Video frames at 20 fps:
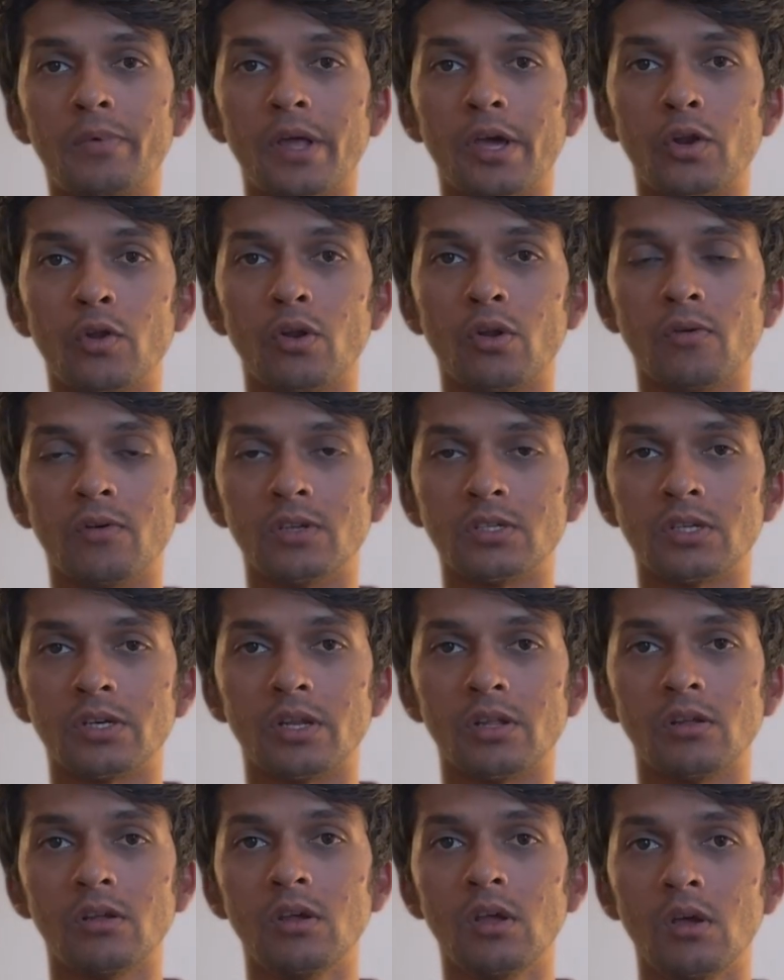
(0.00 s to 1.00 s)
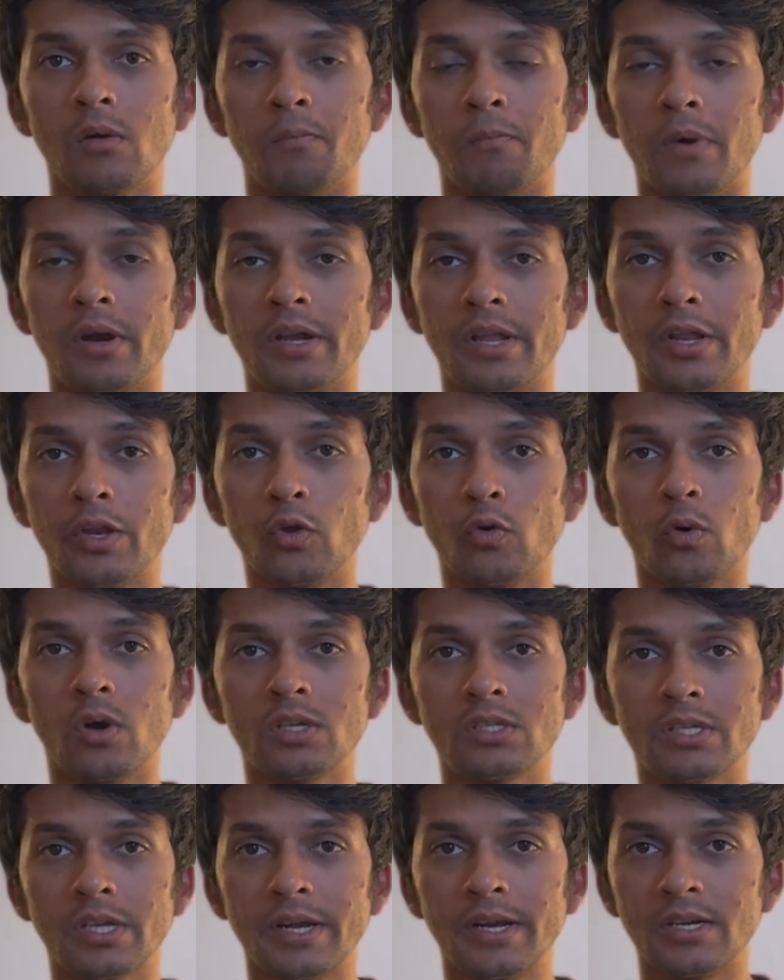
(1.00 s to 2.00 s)
tier university. But in
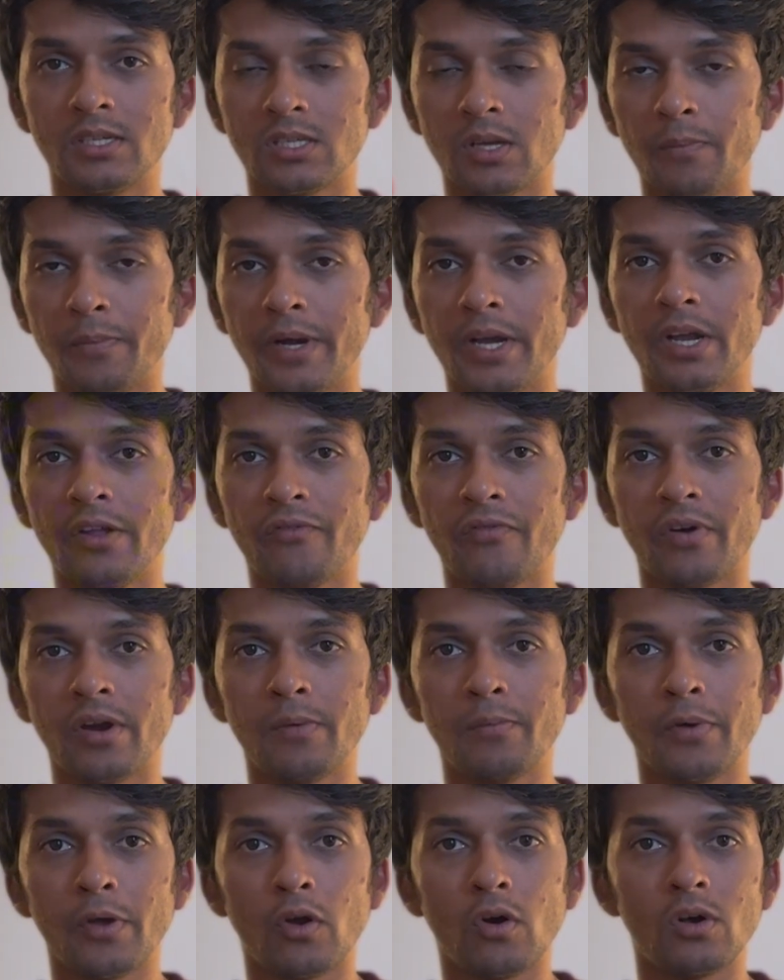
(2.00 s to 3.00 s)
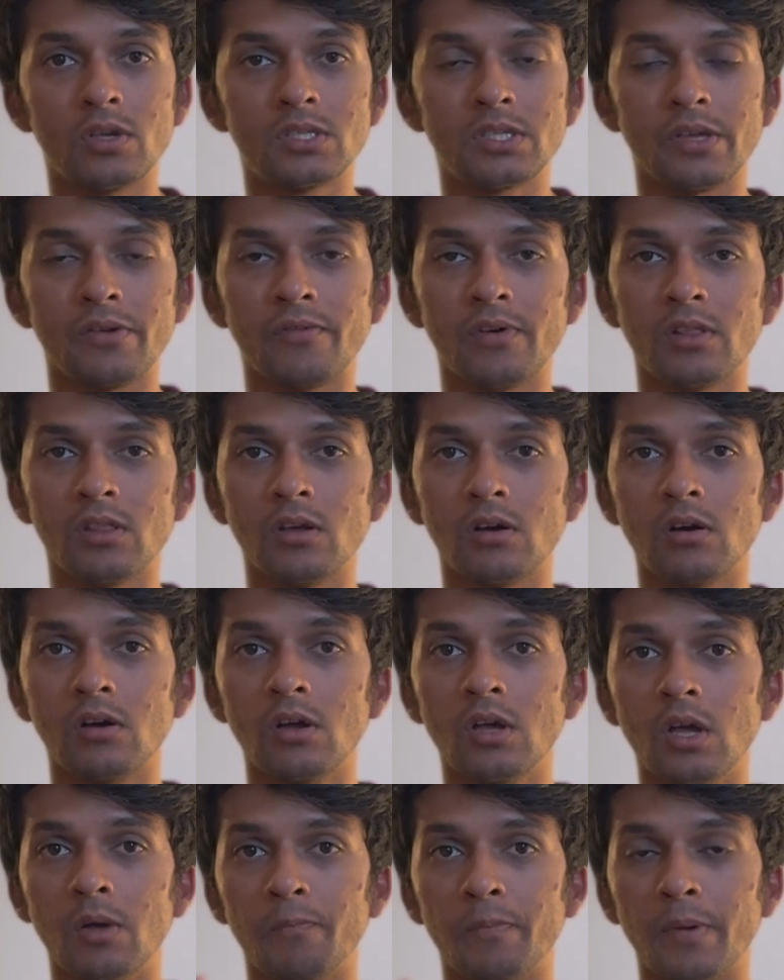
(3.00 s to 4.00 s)
USA, it's a bit different because even the
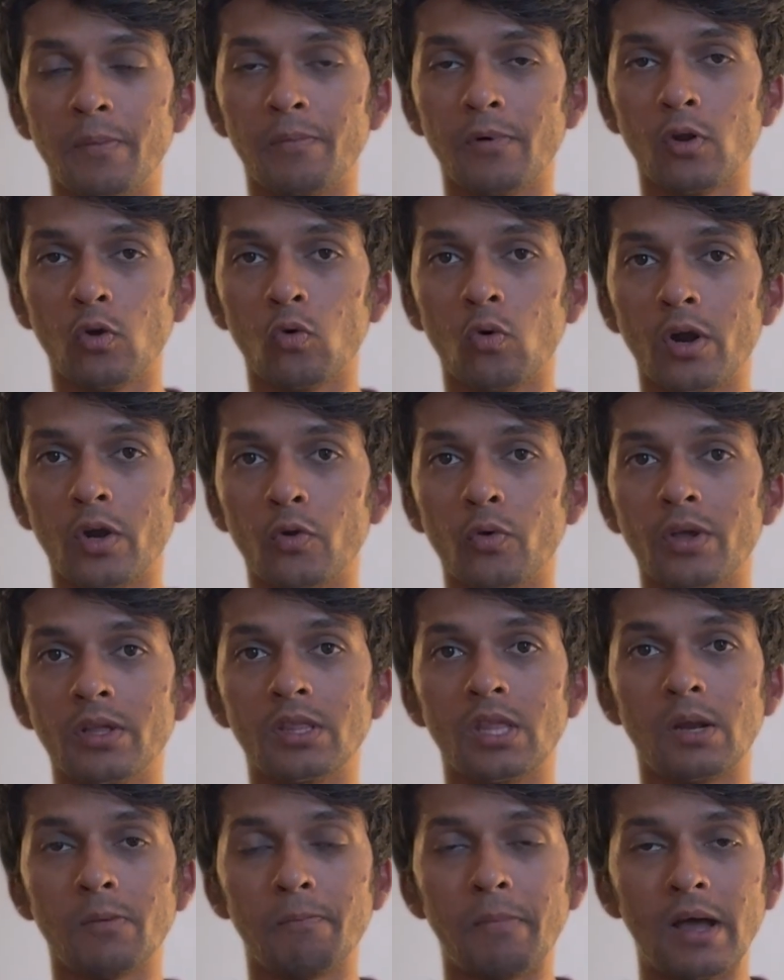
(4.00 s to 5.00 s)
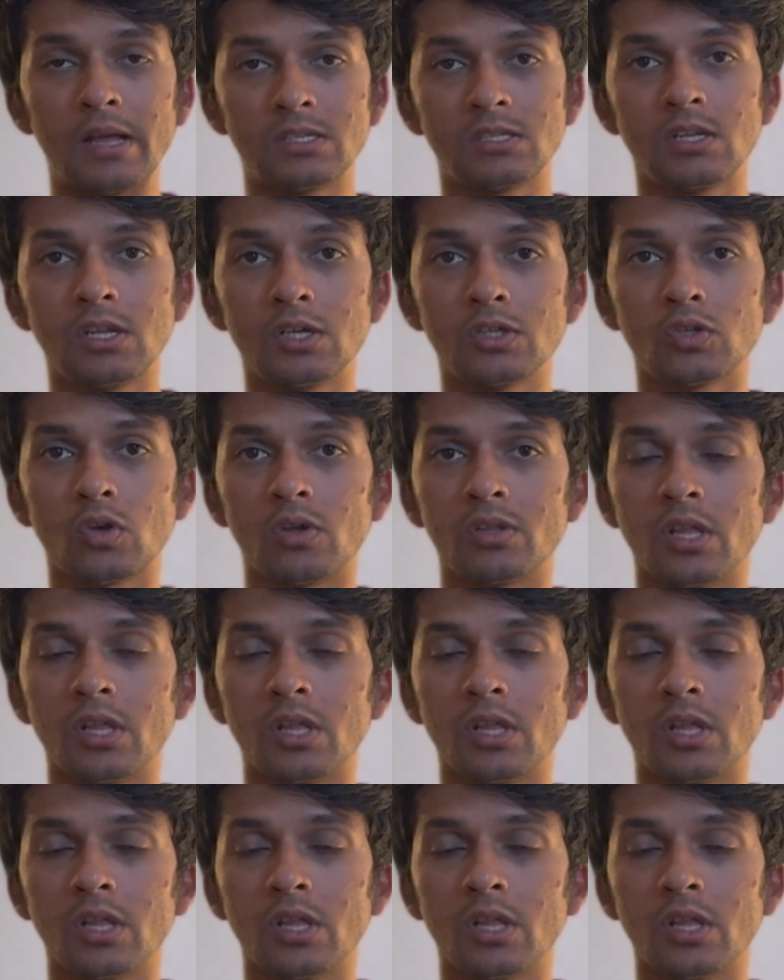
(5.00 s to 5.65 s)
people who are doing their bachelor's or